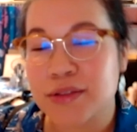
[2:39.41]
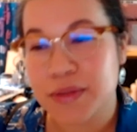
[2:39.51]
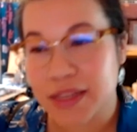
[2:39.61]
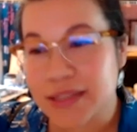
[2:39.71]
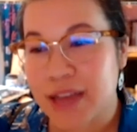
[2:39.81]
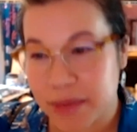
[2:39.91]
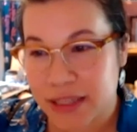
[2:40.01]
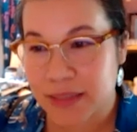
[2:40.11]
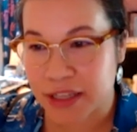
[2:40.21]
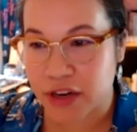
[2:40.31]
this coming
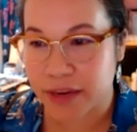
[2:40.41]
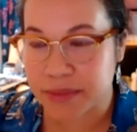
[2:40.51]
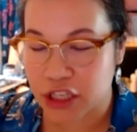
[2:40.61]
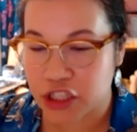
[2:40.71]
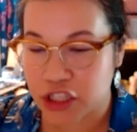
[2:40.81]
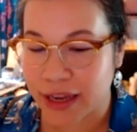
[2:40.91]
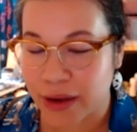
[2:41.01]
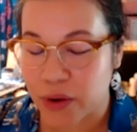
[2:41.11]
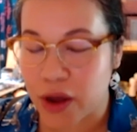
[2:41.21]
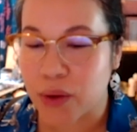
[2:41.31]
semester, I'm
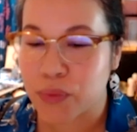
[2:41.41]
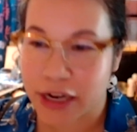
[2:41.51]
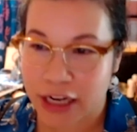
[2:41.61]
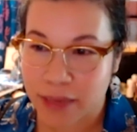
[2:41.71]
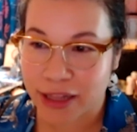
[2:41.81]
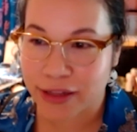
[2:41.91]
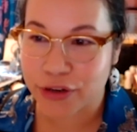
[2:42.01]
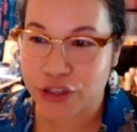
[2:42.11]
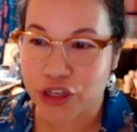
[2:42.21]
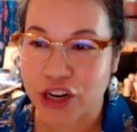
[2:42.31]
teaching writing about
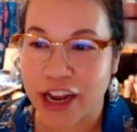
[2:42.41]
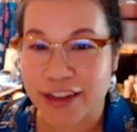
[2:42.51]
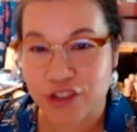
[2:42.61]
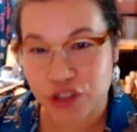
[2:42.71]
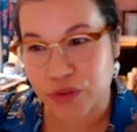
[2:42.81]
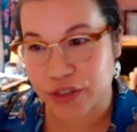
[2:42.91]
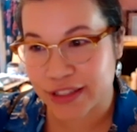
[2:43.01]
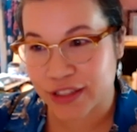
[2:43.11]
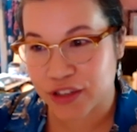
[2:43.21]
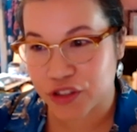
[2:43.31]
literature and children's
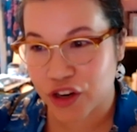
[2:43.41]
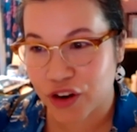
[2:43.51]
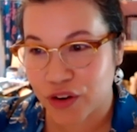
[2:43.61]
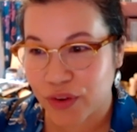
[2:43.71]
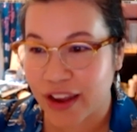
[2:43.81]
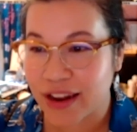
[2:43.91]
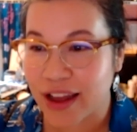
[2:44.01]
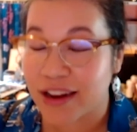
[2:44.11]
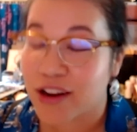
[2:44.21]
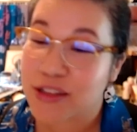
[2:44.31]
literature, right?
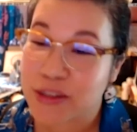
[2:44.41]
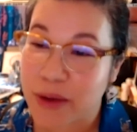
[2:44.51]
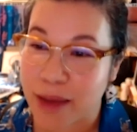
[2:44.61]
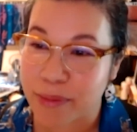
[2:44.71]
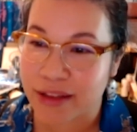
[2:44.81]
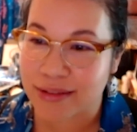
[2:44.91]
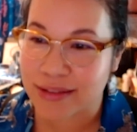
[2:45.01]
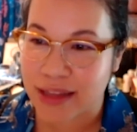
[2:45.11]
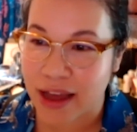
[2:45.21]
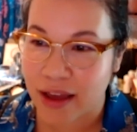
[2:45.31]
And it also happens
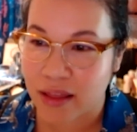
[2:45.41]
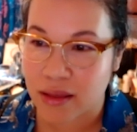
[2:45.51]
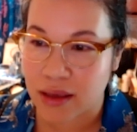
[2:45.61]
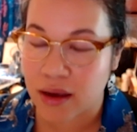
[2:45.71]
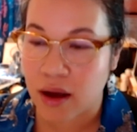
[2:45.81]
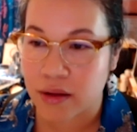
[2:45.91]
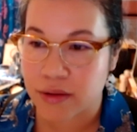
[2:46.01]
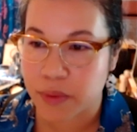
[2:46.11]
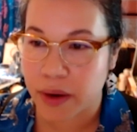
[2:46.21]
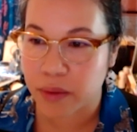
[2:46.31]
that the
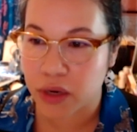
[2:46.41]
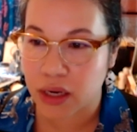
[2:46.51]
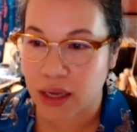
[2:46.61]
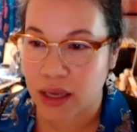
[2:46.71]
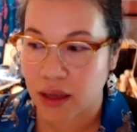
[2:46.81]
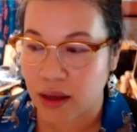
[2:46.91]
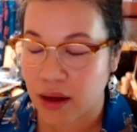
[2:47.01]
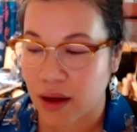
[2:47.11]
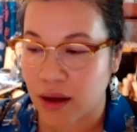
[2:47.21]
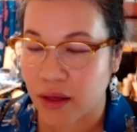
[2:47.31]
college-wide reading
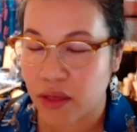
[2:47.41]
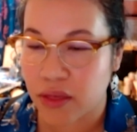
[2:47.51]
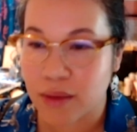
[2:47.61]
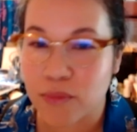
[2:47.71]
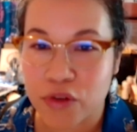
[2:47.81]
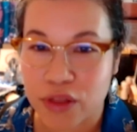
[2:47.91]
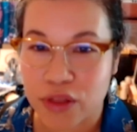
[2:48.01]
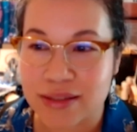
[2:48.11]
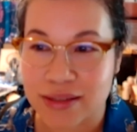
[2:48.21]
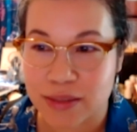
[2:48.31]
theme for the
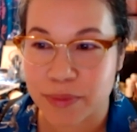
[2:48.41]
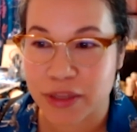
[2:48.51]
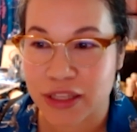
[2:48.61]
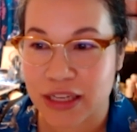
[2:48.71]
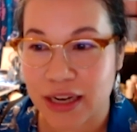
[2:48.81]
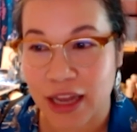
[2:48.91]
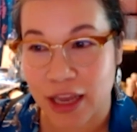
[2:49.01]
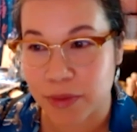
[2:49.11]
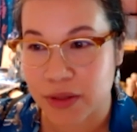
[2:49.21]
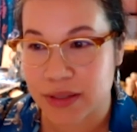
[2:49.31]
year is disability
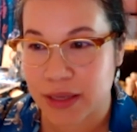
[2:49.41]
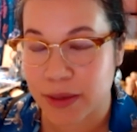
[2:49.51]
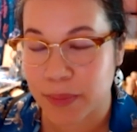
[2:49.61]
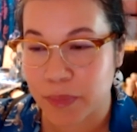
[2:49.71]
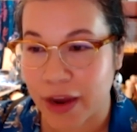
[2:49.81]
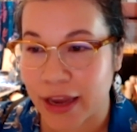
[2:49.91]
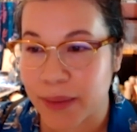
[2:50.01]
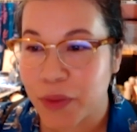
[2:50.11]
and ableism, right?